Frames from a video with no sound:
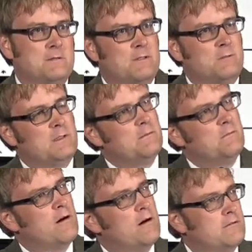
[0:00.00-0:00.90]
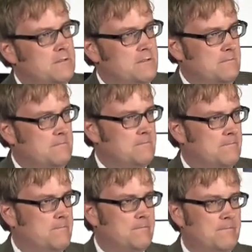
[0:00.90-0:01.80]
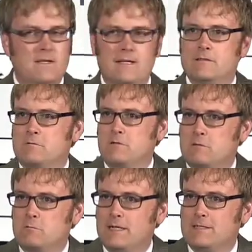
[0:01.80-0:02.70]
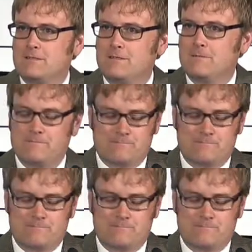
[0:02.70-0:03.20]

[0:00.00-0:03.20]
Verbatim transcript: between the martyrdom and the trek west.